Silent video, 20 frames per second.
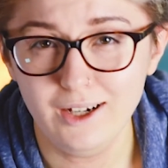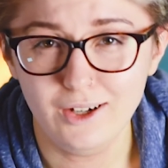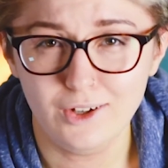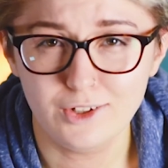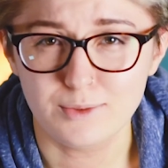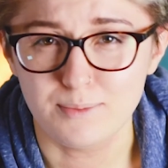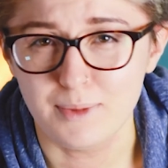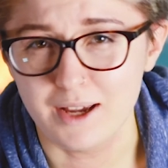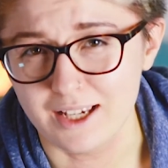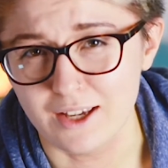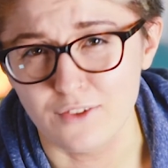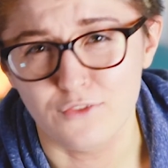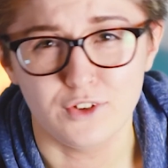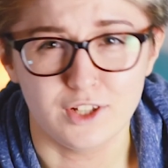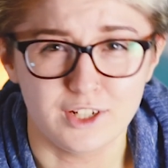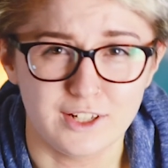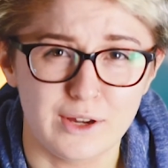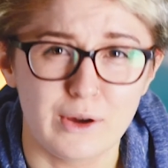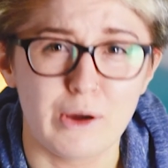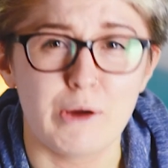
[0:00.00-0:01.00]
not make a
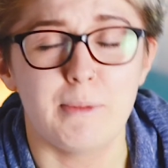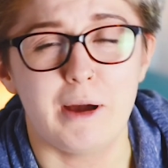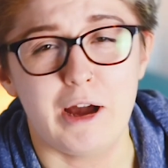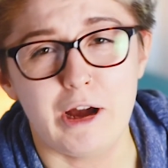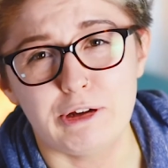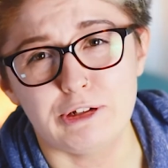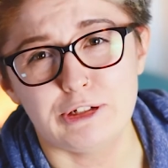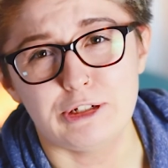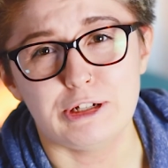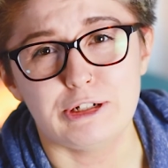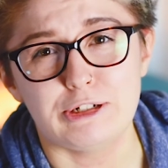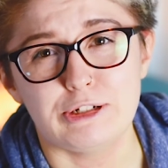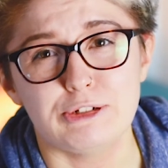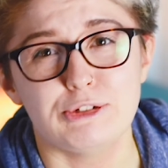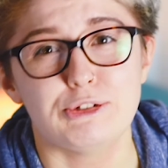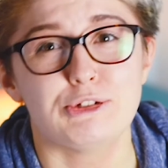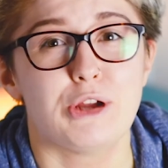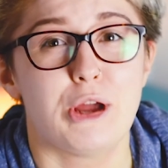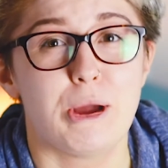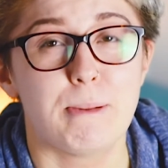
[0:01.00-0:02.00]
video about it and
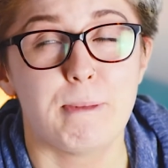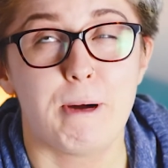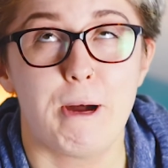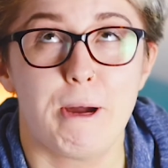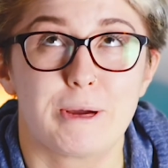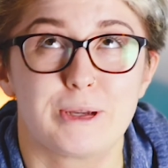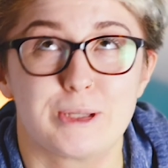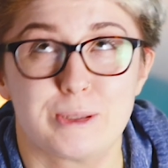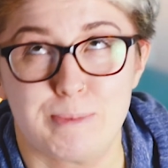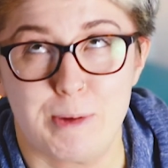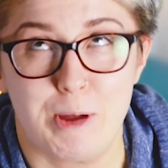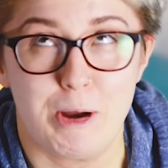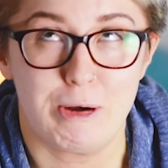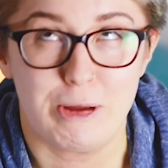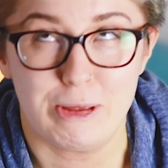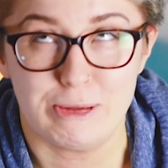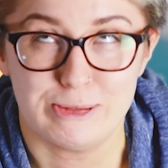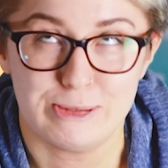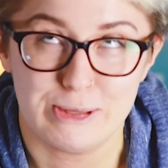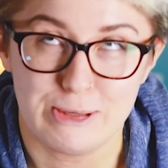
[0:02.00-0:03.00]
share my
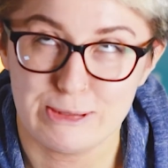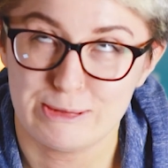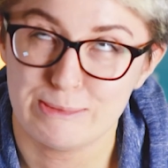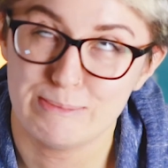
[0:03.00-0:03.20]
experiences,